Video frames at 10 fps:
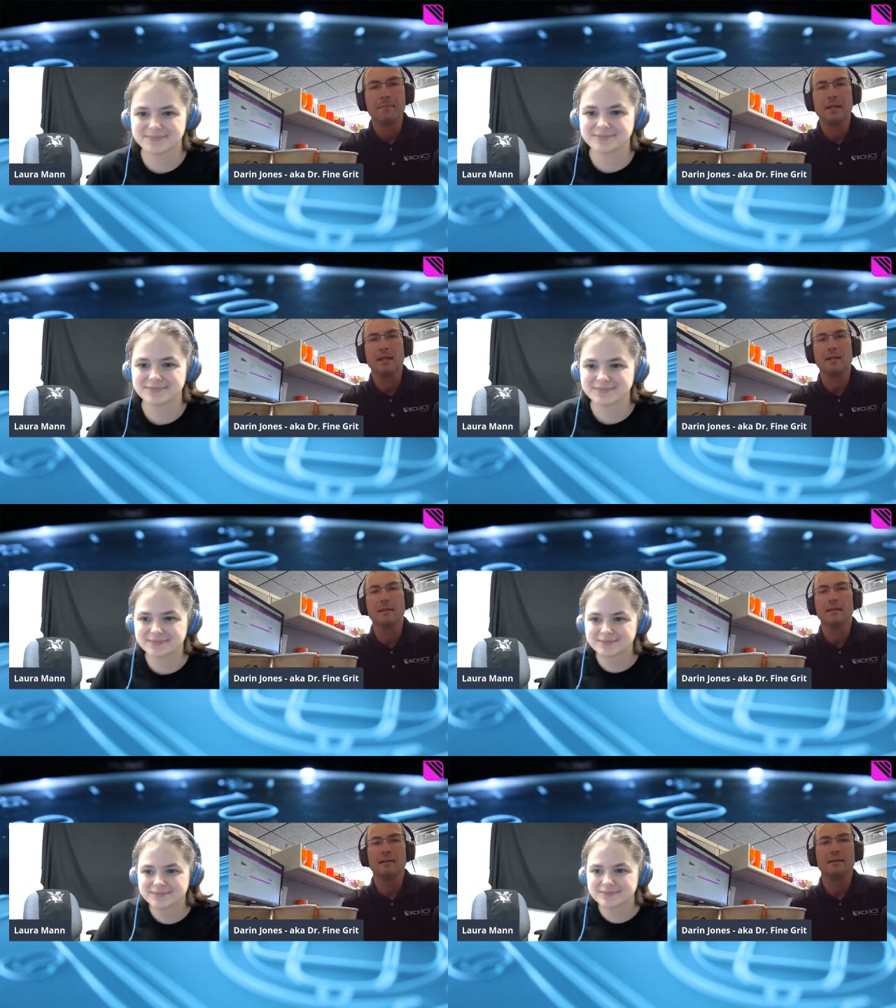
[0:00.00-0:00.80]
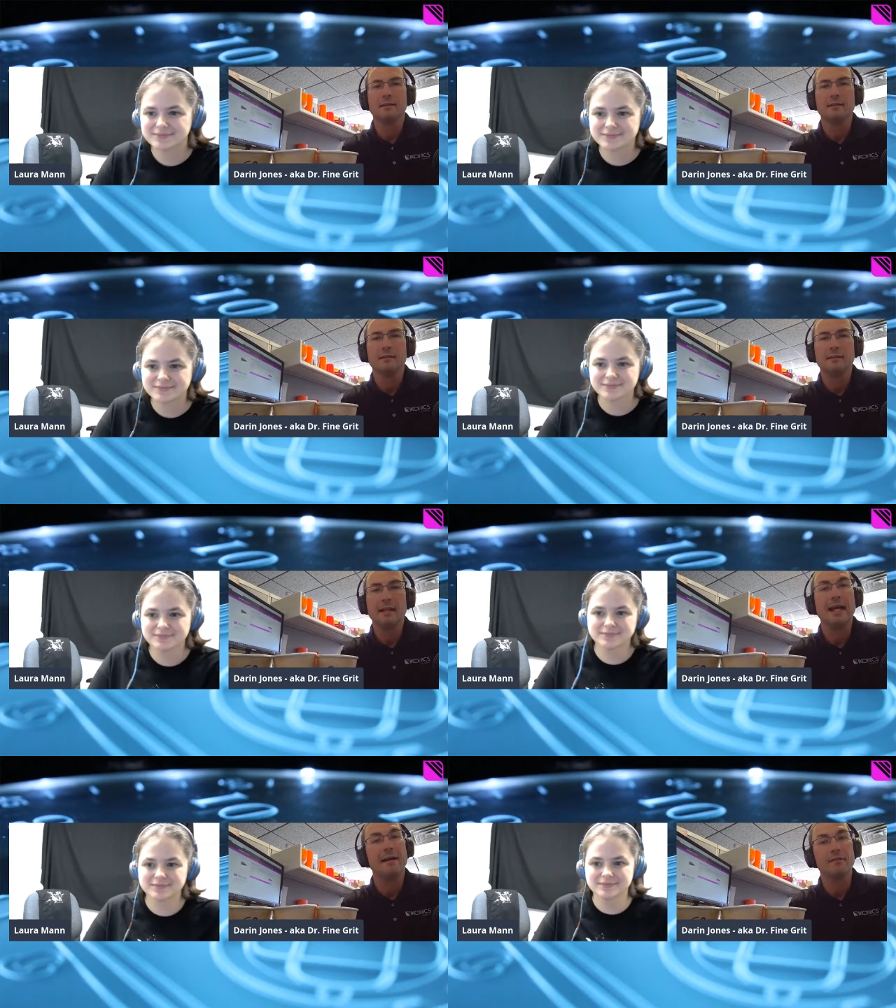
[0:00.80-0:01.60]
Speaker 1: and they
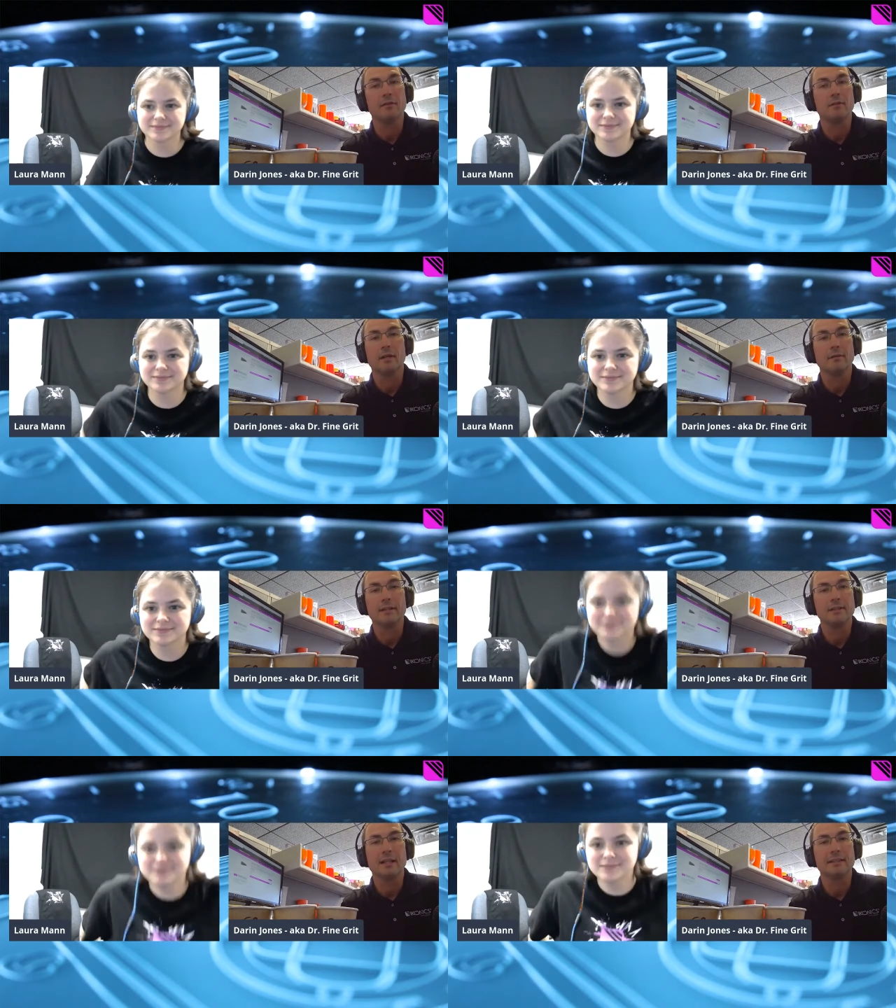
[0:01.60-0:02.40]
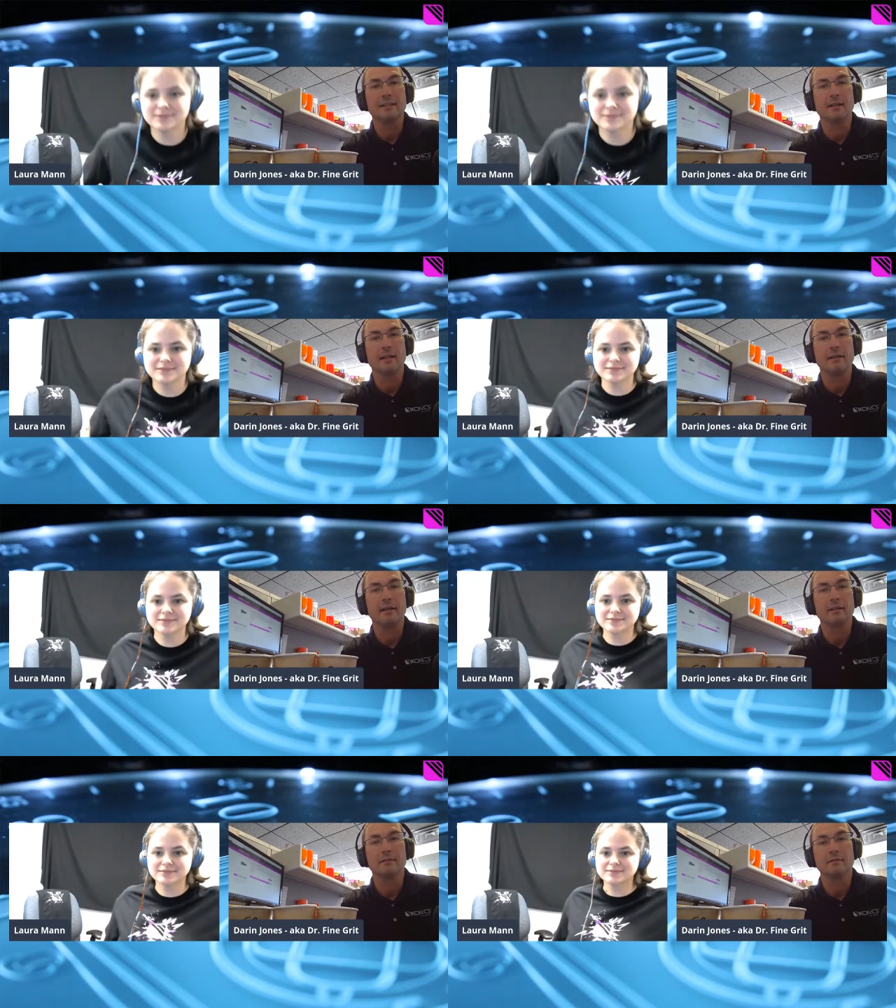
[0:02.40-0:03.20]
have to, otherwise you can't see the
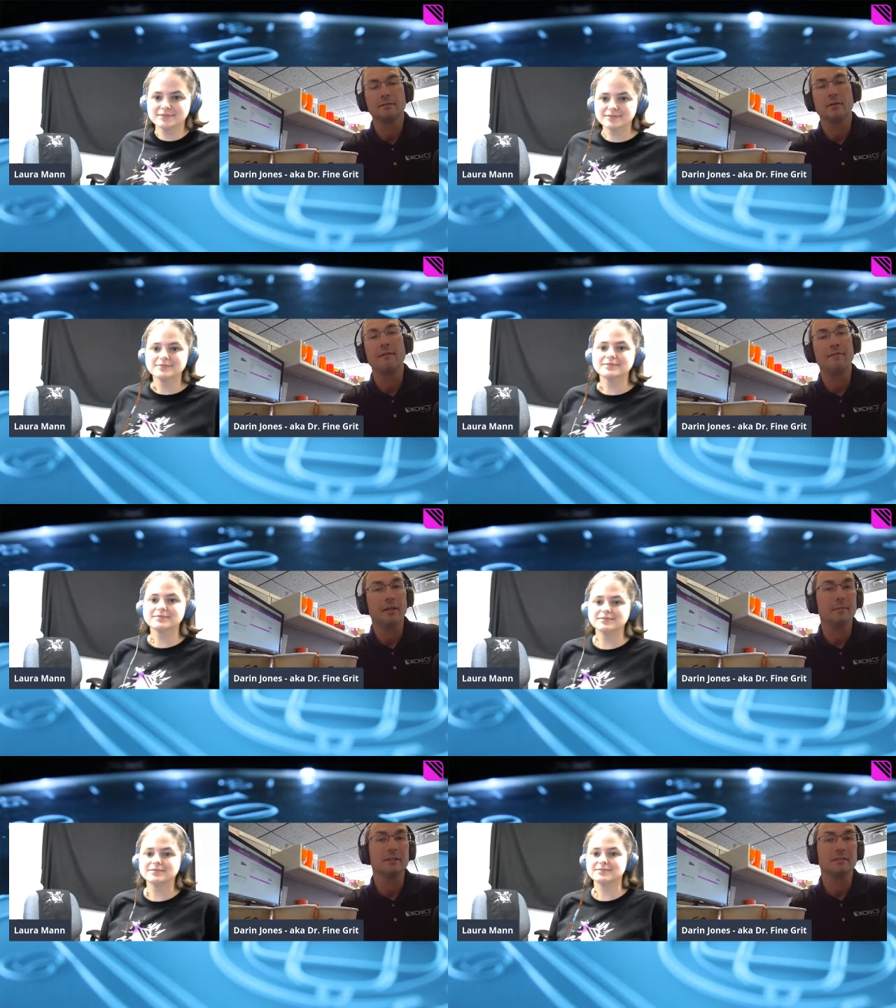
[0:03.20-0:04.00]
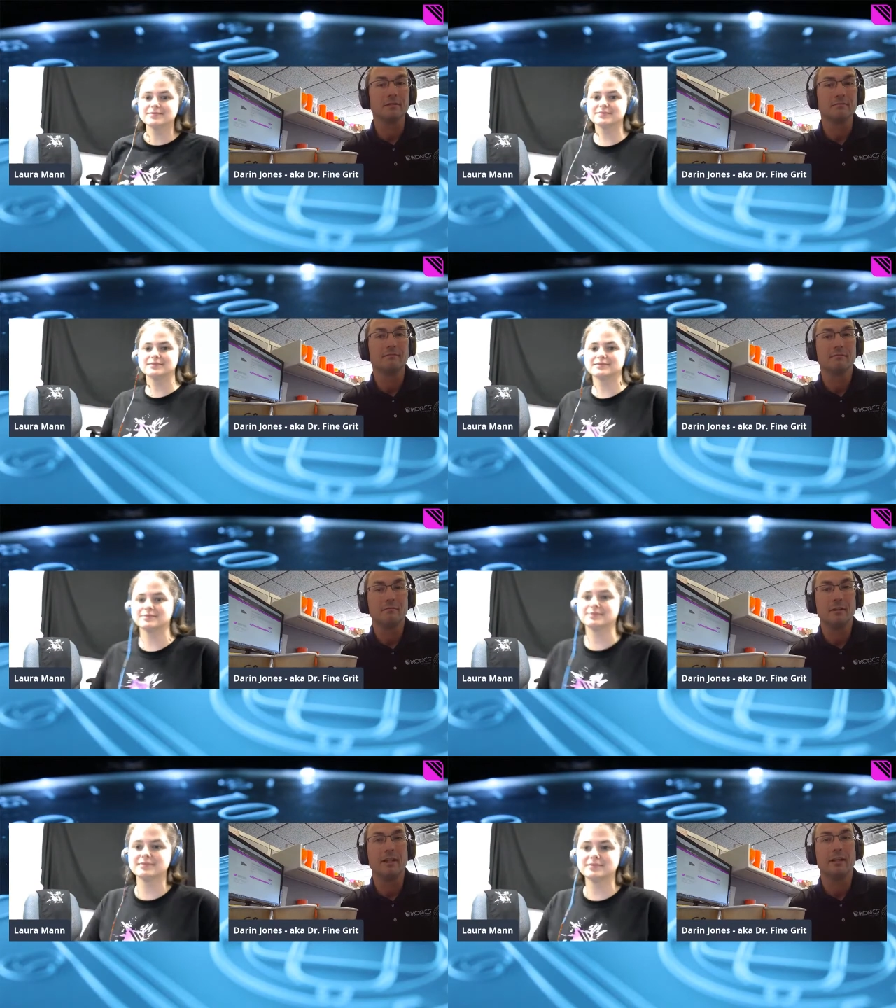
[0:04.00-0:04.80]
lettering. So our film is
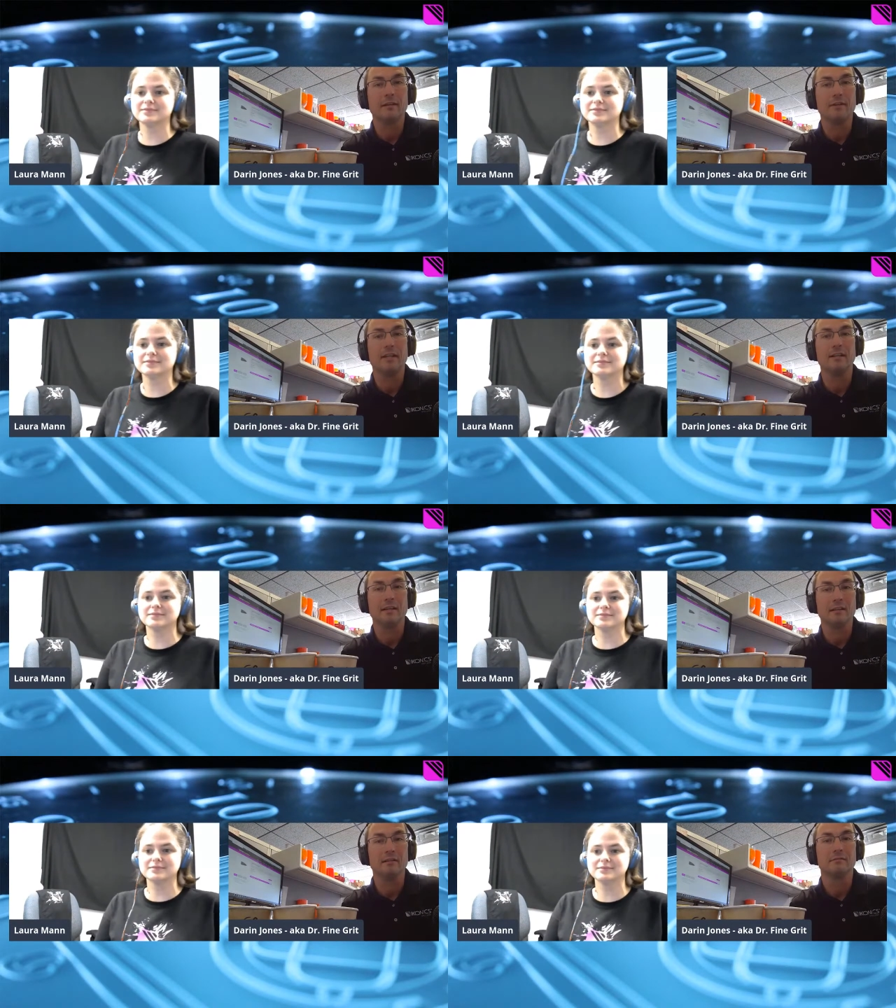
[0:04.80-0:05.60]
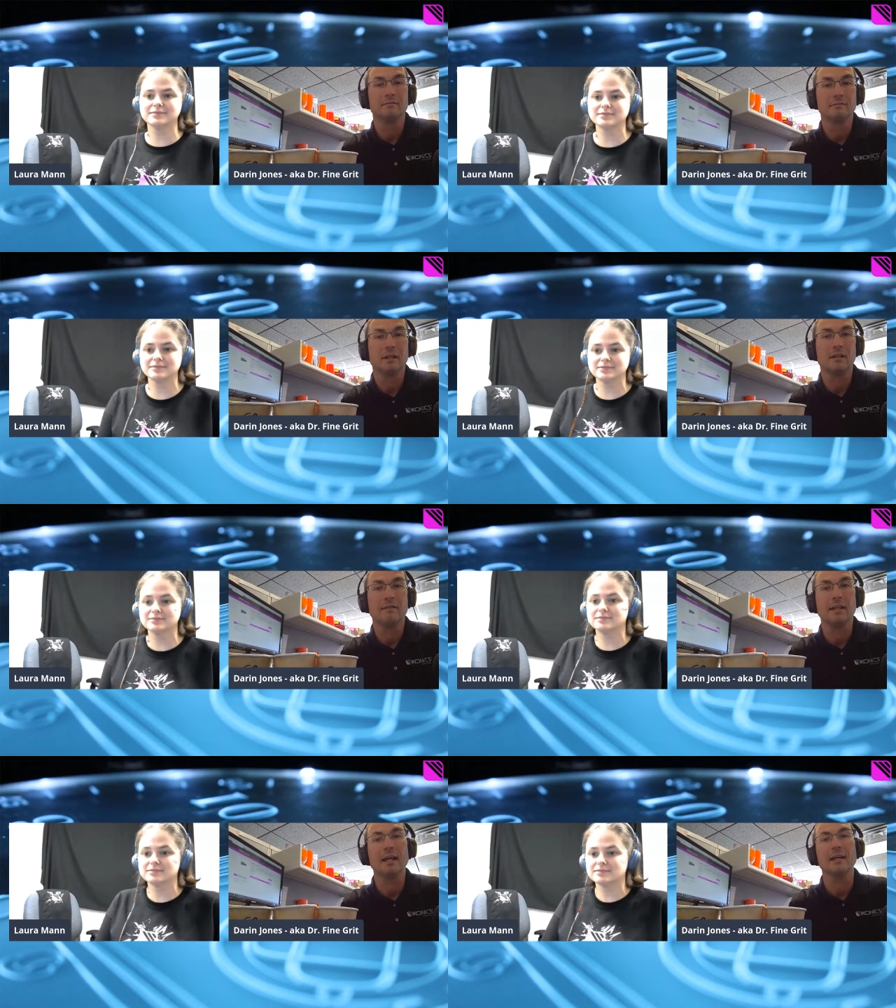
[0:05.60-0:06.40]
really good for detail. I'll give
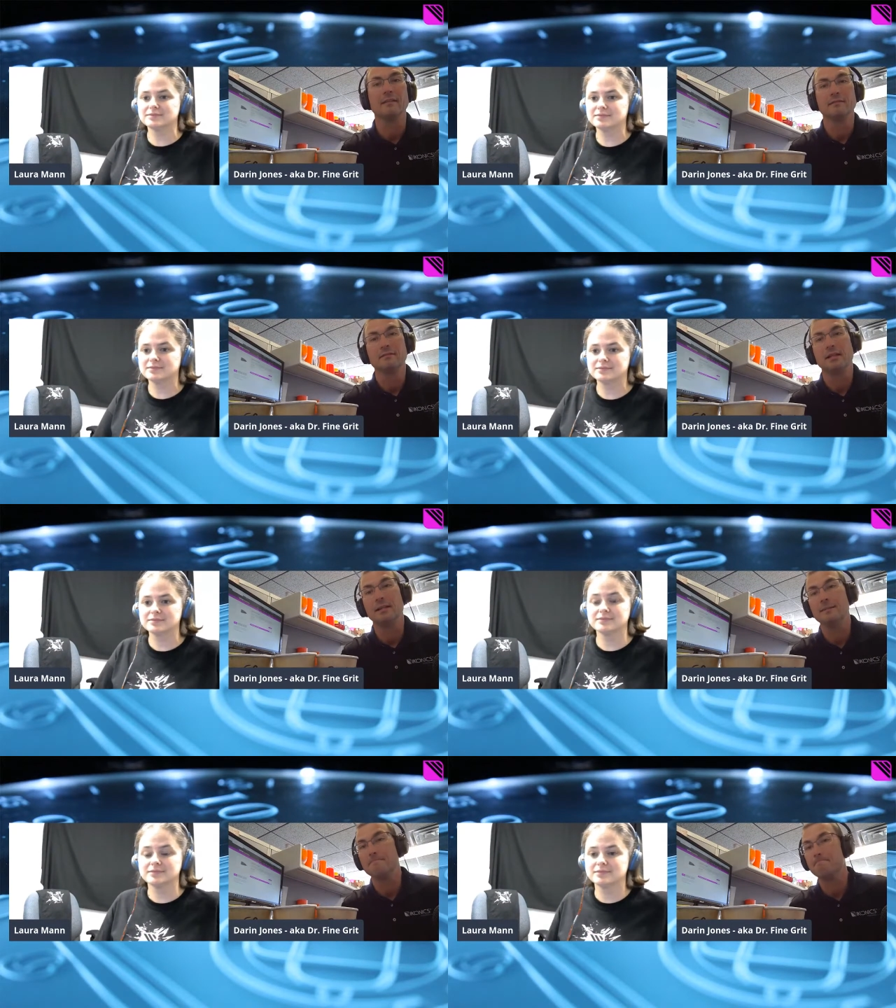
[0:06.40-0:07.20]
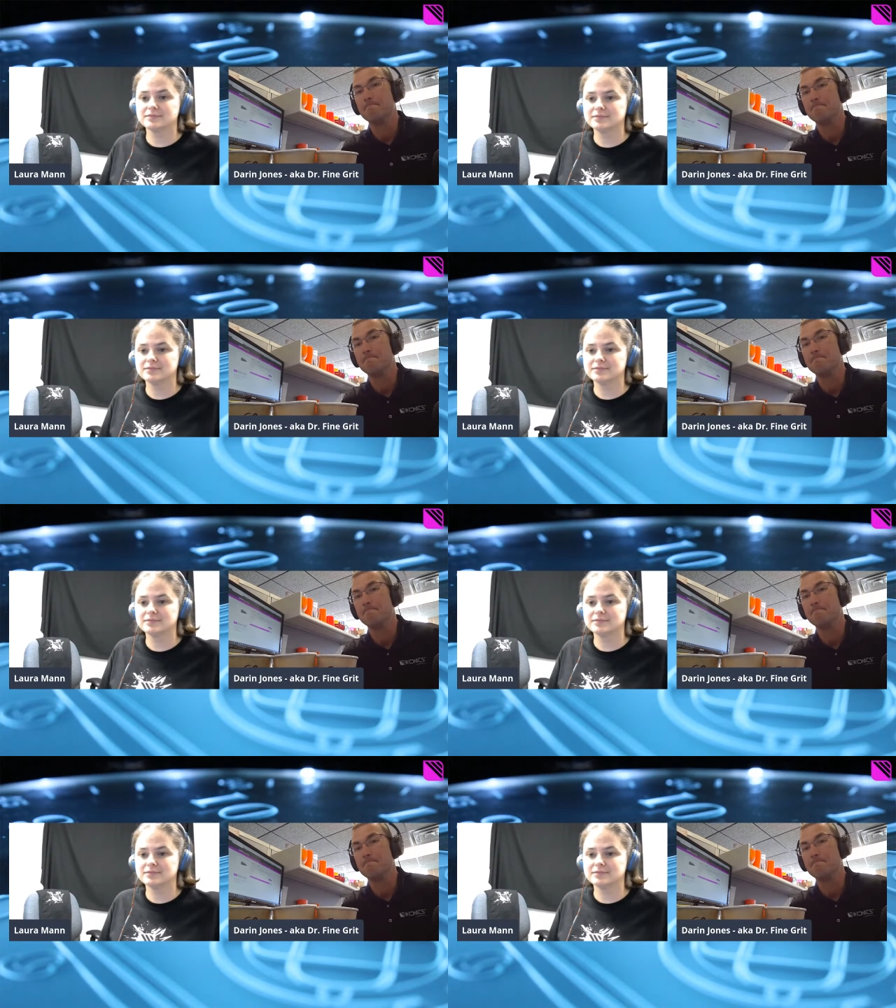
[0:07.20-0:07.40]
you that. Um,